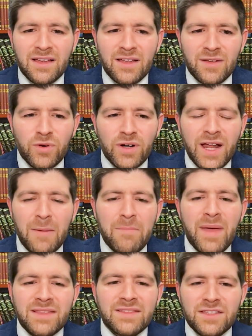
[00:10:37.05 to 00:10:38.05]
We're not
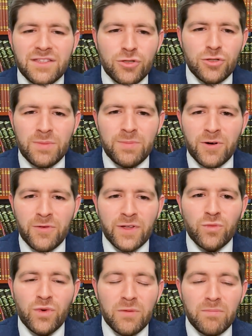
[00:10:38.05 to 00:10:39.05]
meant to be
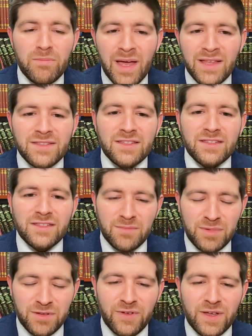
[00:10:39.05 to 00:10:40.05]
perfect. We're meant to
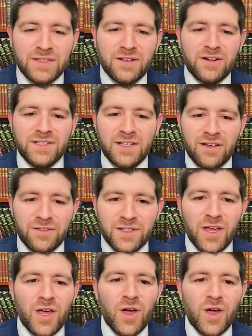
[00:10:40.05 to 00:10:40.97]
be fixing ourselves.